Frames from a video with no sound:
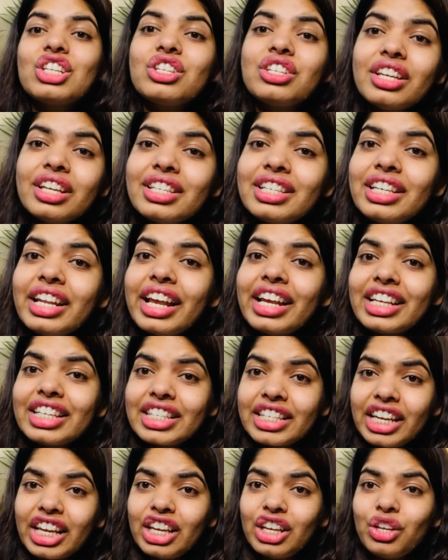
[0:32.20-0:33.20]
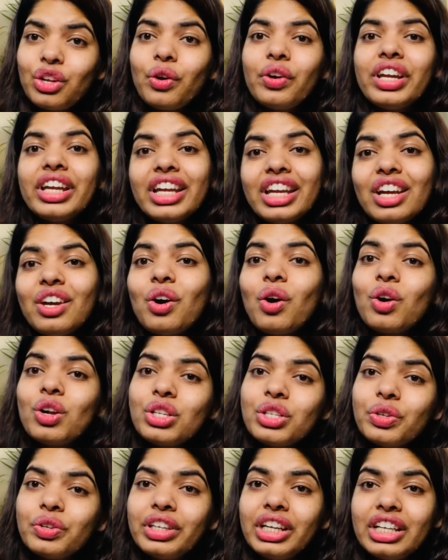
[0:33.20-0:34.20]
Just like skin, your hair
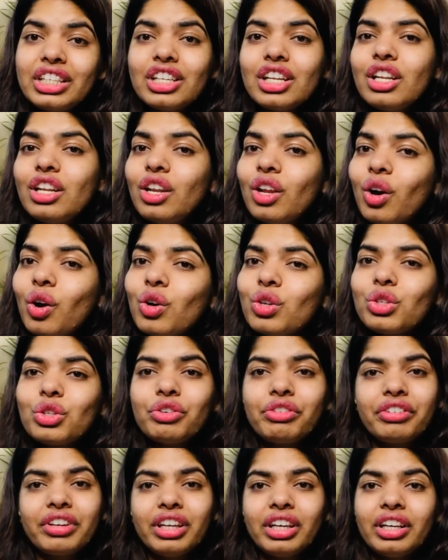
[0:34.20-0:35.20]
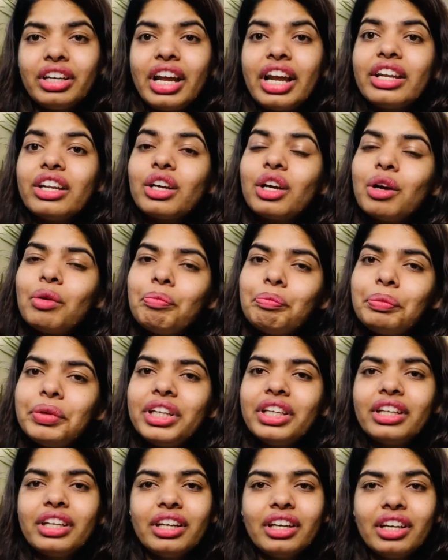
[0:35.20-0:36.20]
also needs a lot of care and a
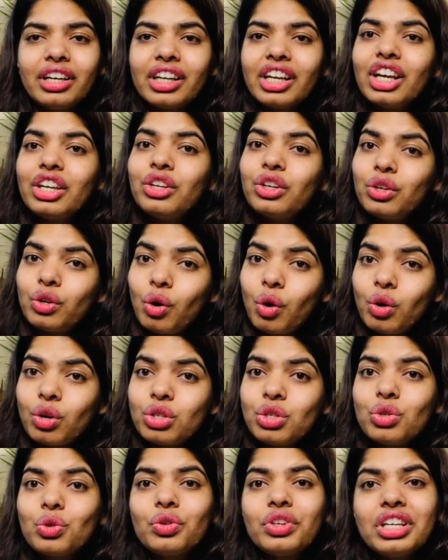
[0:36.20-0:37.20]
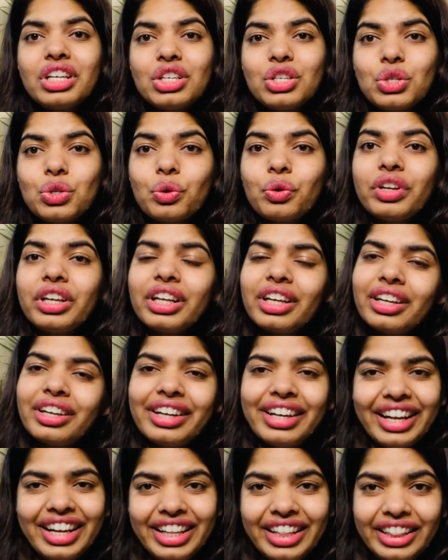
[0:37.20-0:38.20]
complete hair care detox to restore hair
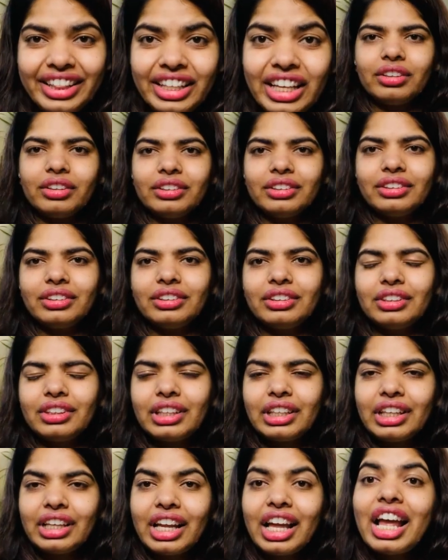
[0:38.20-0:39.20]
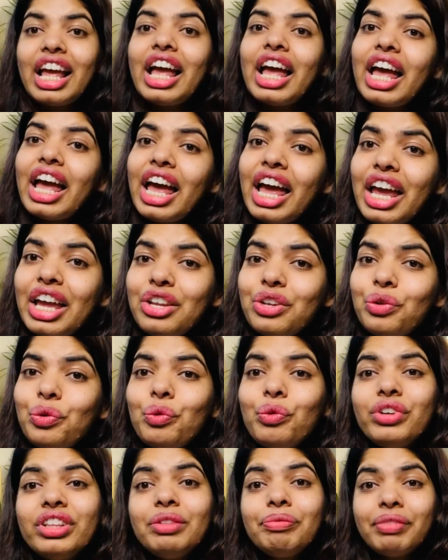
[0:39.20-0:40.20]
health. And
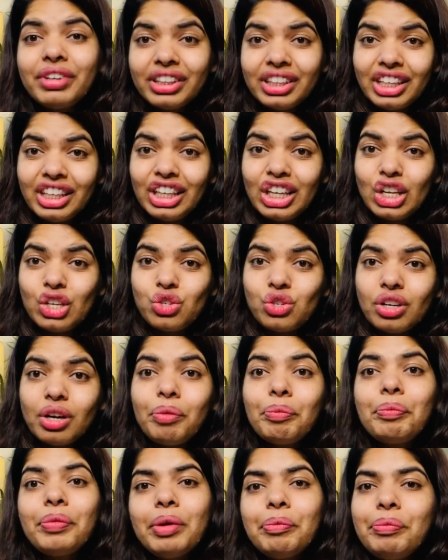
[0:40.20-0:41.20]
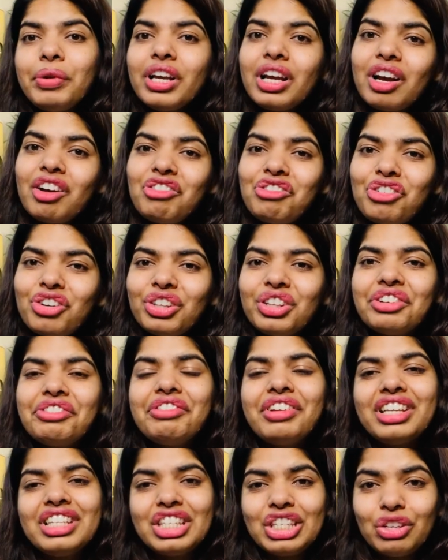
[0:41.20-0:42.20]
with Mother Nature prepping up for the
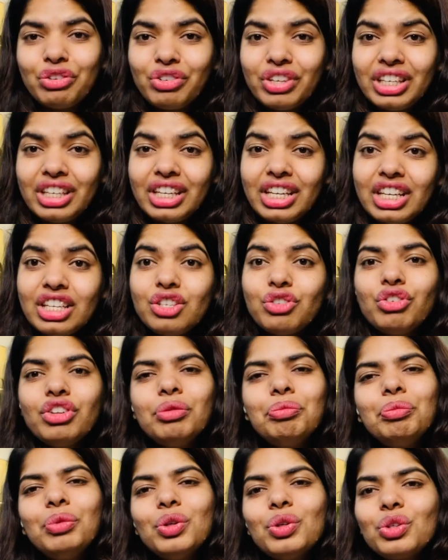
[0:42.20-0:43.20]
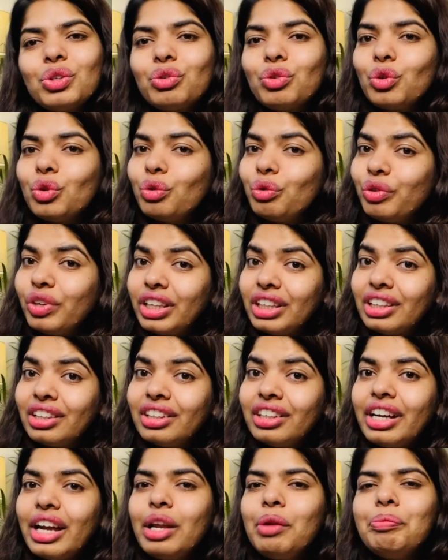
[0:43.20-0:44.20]
festivities with beautiful
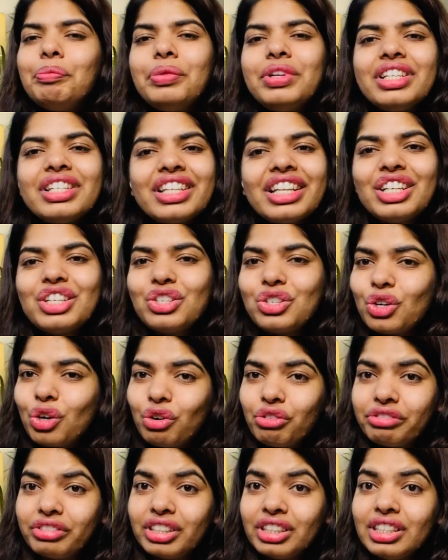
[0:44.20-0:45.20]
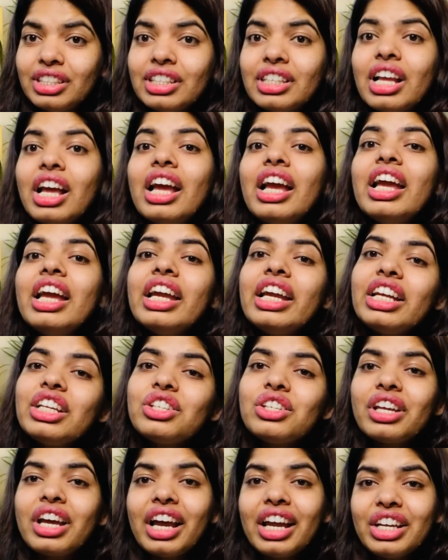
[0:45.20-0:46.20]
weather and pleasant showers, it's
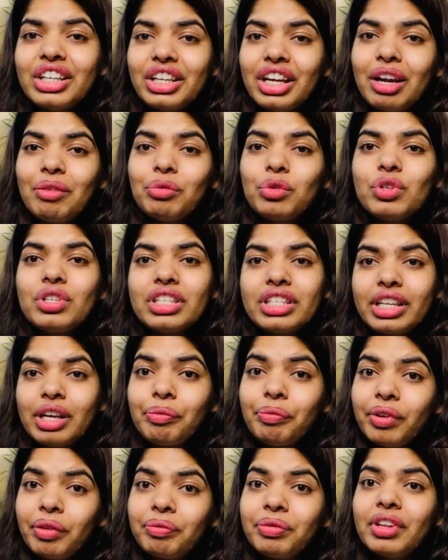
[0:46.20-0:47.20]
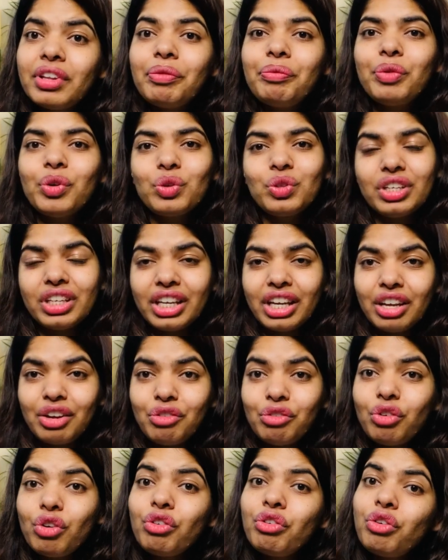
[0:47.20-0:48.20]
high time to step up the beauty game
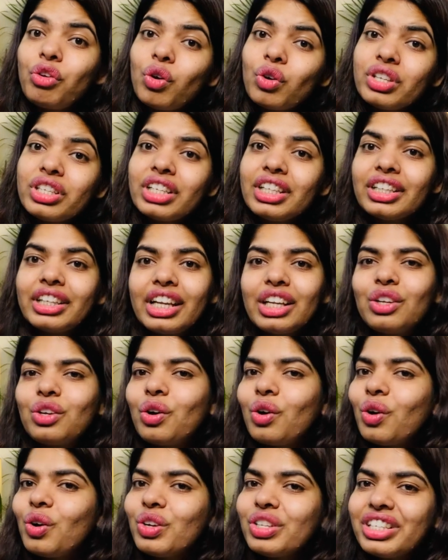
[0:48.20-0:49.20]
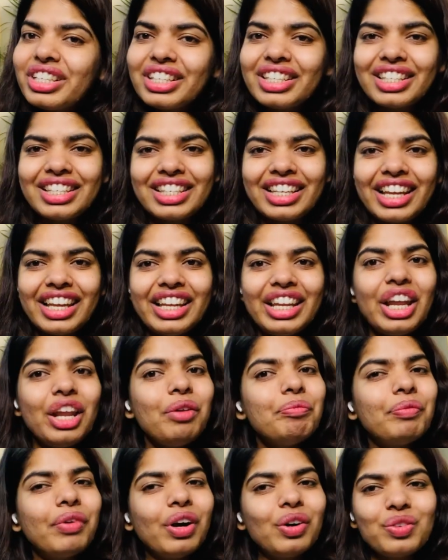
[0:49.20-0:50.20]
for flaunting that gorgeous skin
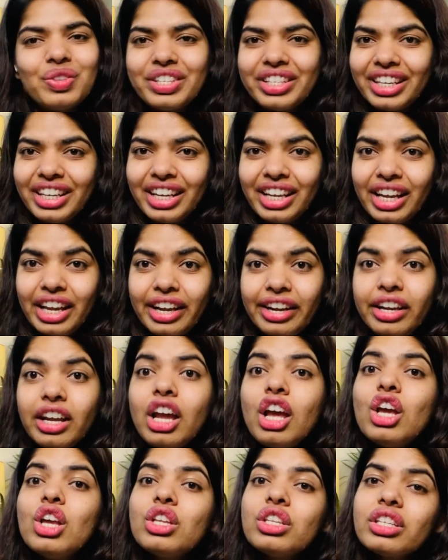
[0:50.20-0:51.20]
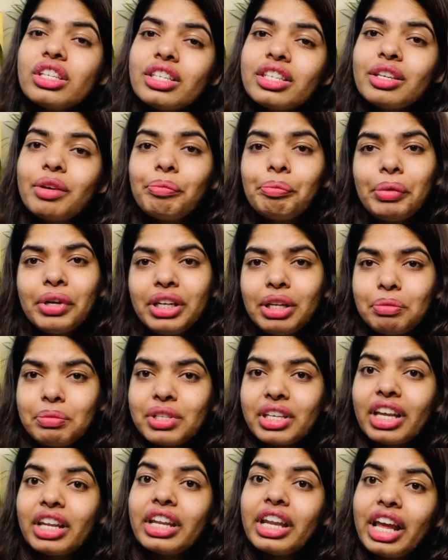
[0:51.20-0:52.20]
and bouncy hair. Just simple tips
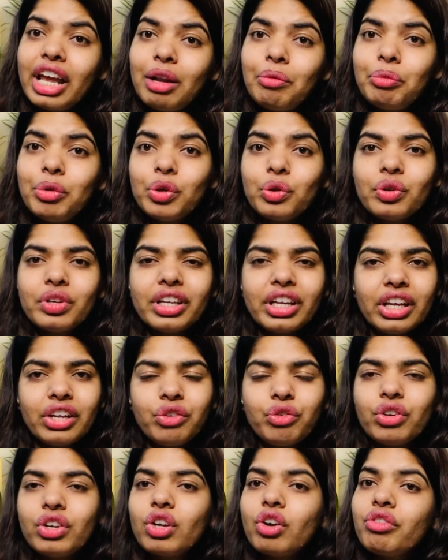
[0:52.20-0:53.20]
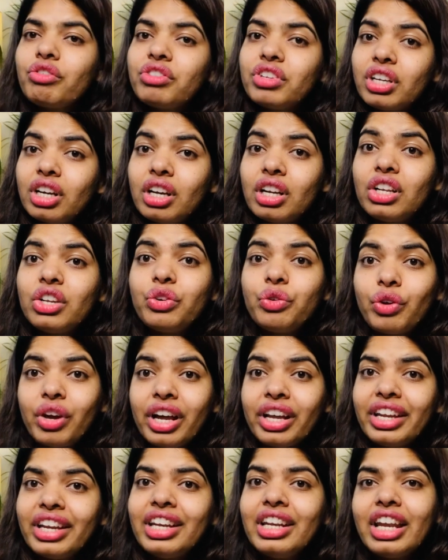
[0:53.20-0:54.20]
can help you to get rid of dull, dry
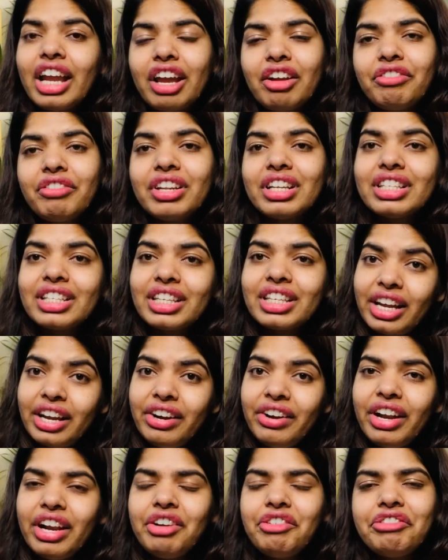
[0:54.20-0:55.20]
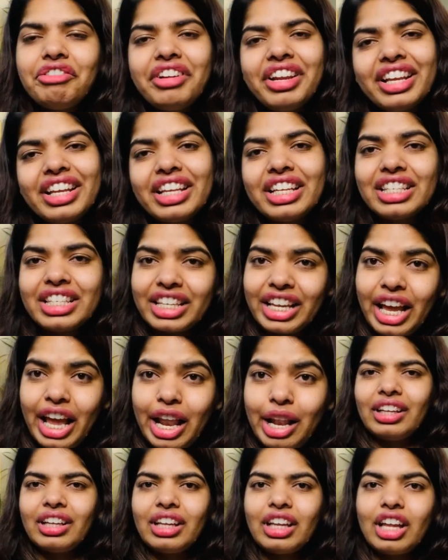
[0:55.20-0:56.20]
and lifeless hair and flaky scalp.